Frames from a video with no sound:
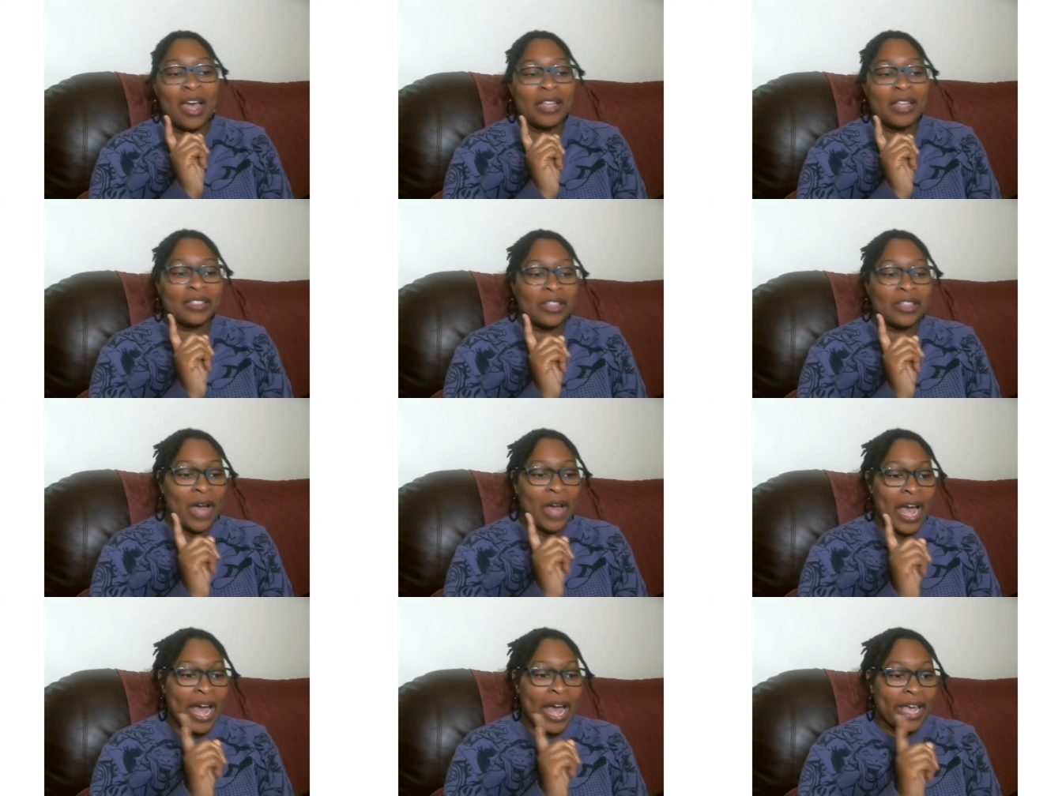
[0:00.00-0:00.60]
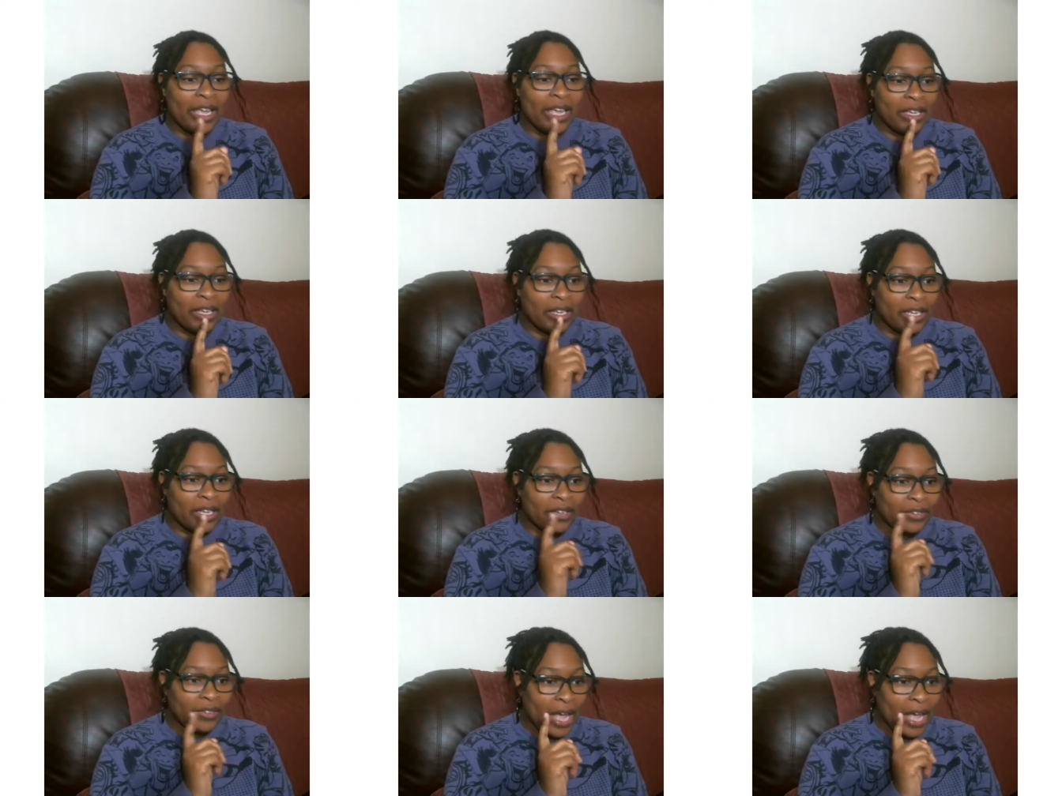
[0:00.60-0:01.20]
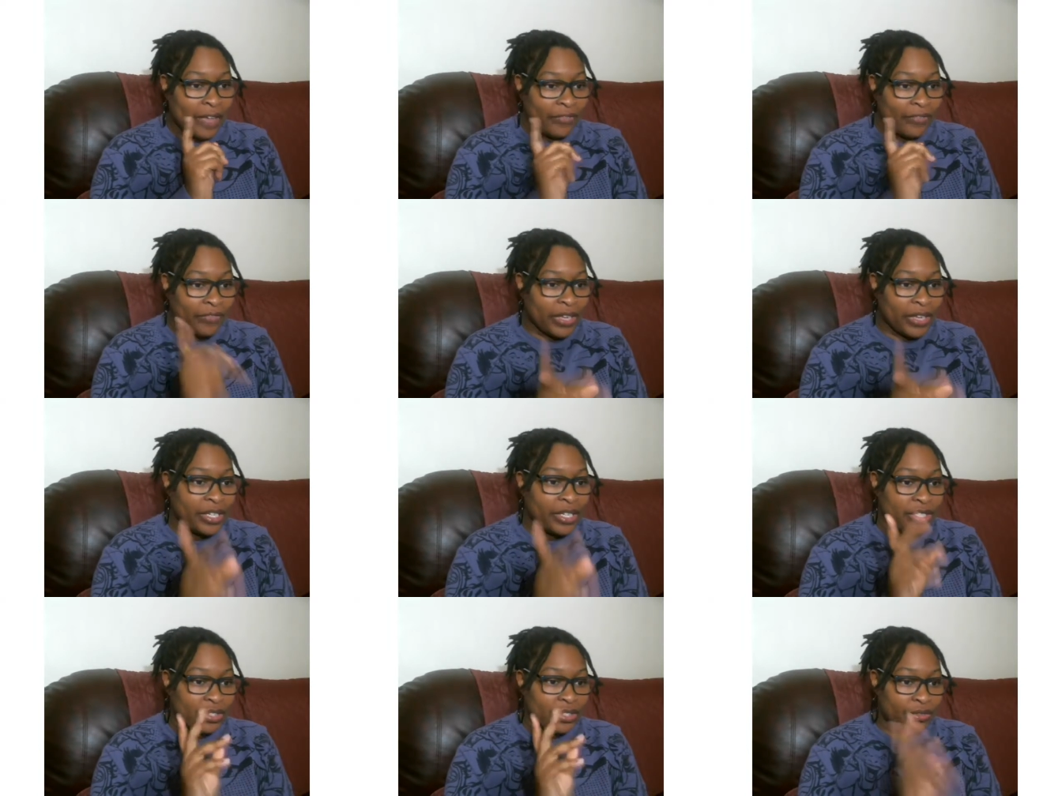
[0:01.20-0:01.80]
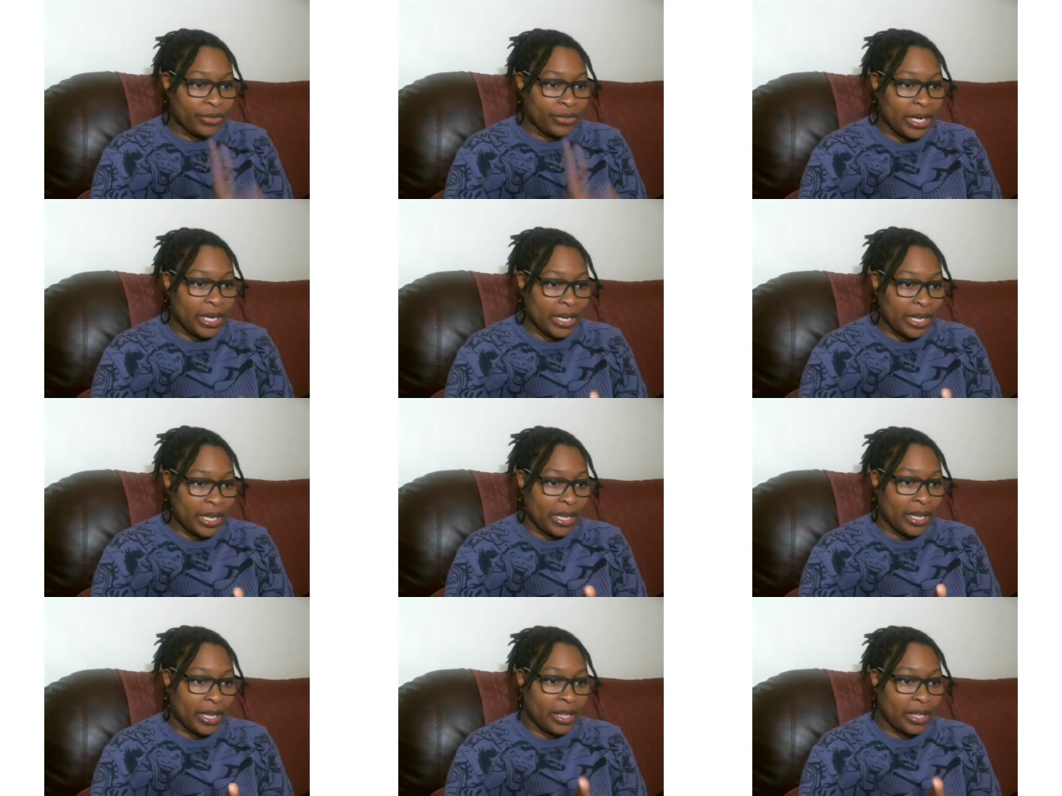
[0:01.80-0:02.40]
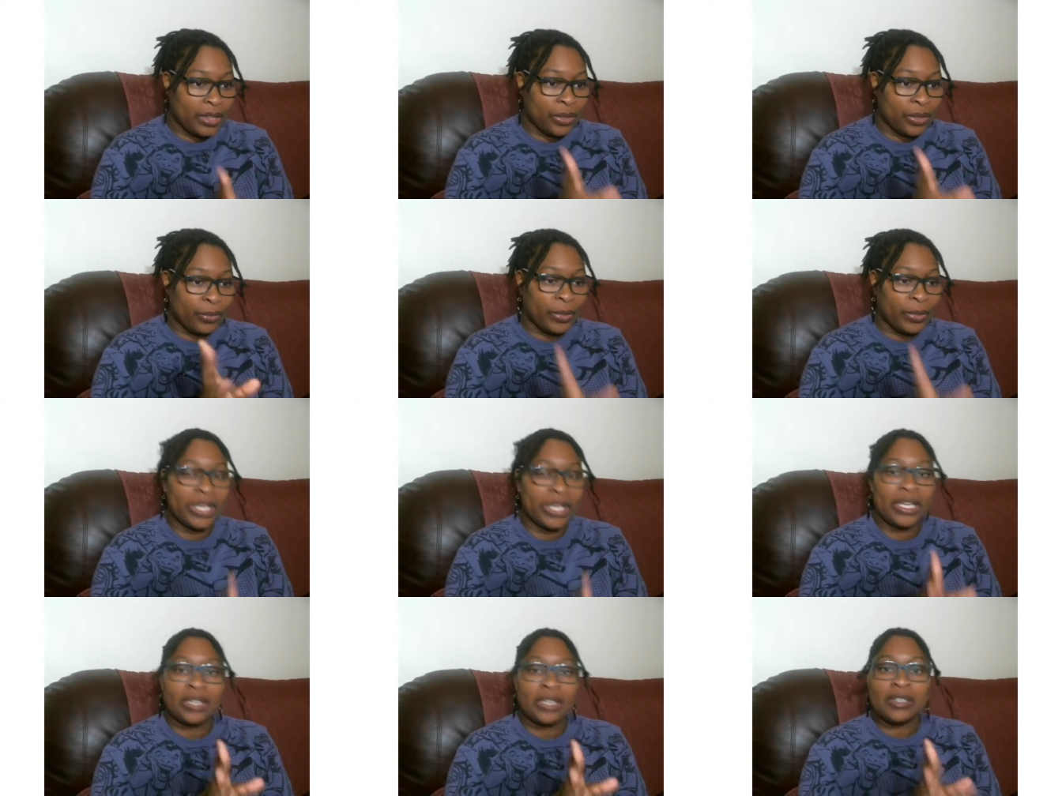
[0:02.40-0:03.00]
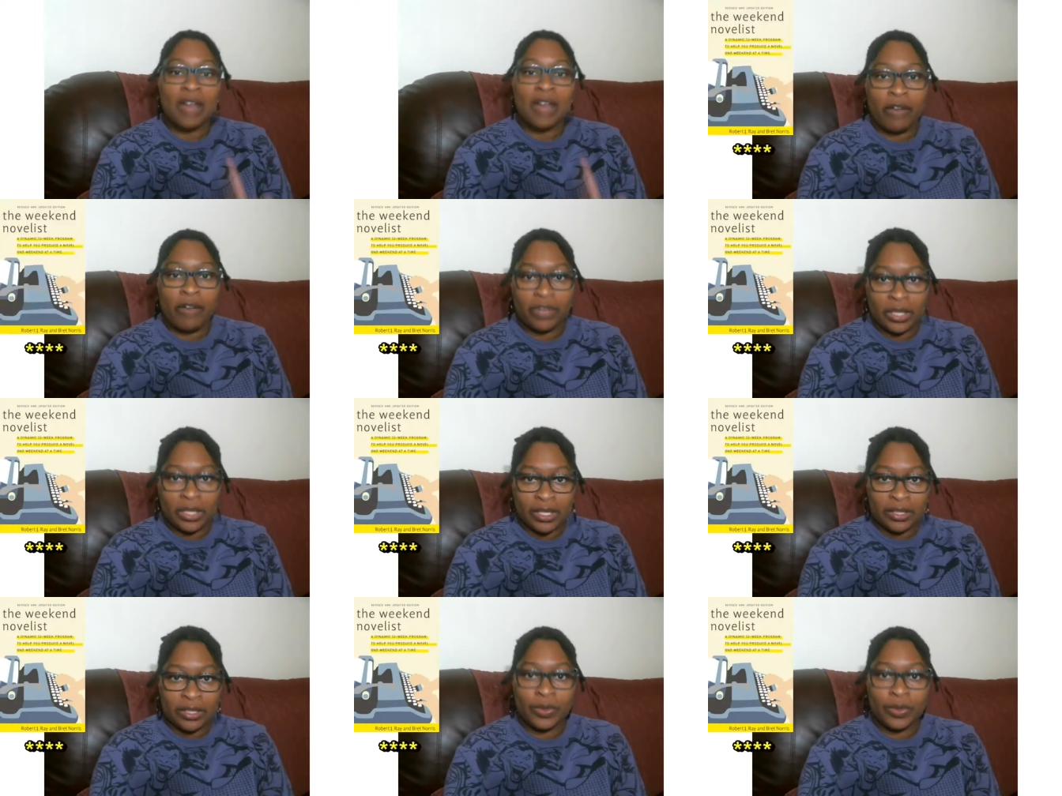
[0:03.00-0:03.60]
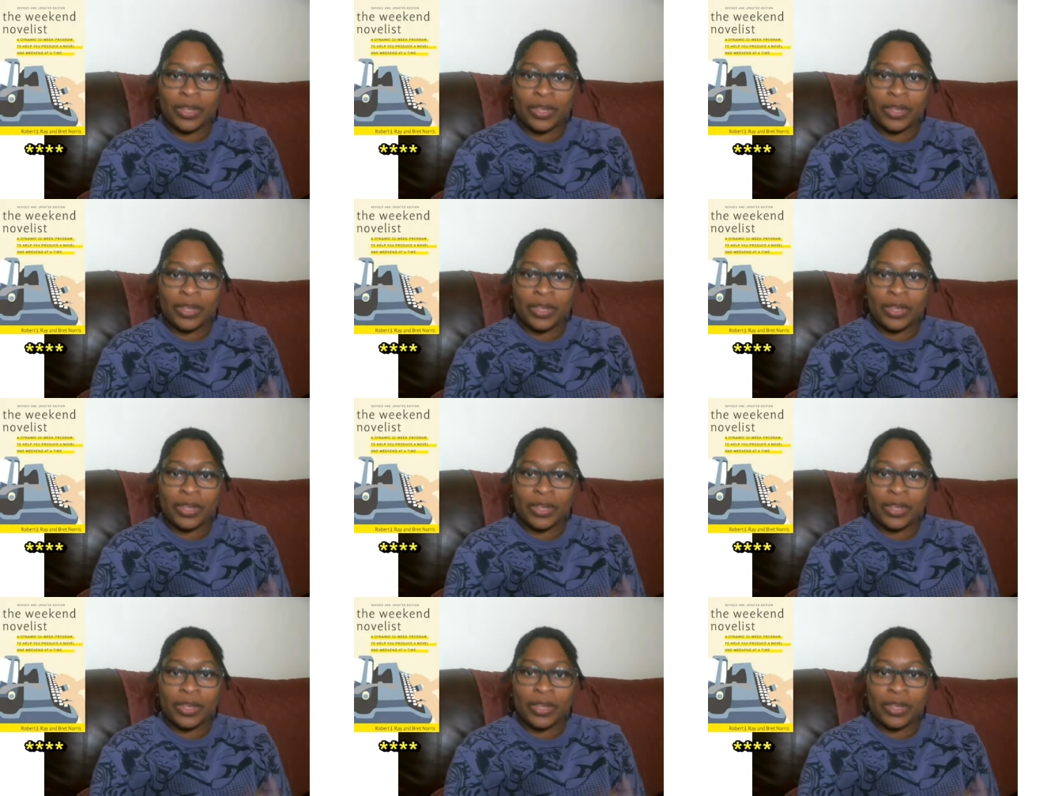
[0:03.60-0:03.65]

So I can I finished reading The Weekend Novelist,